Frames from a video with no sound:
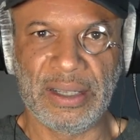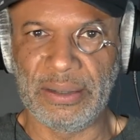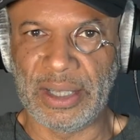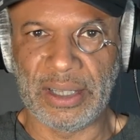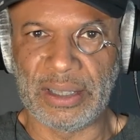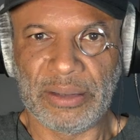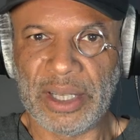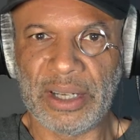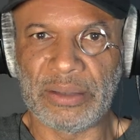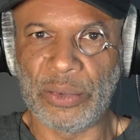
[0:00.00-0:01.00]
it
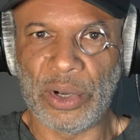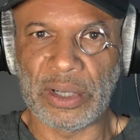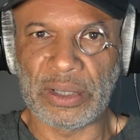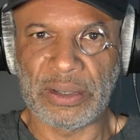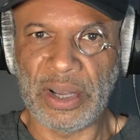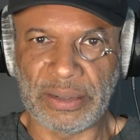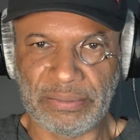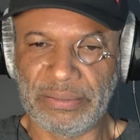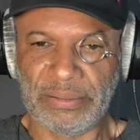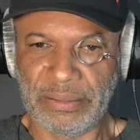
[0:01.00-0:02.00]
can't work, can't
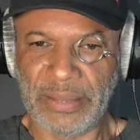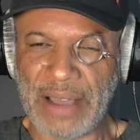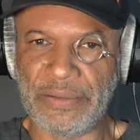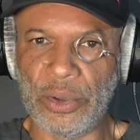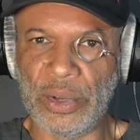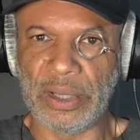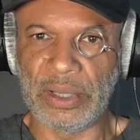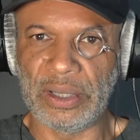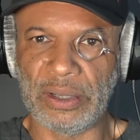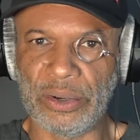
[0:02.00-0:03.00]
have you
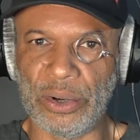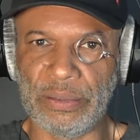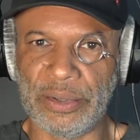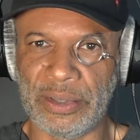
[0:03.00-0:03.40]
in the group.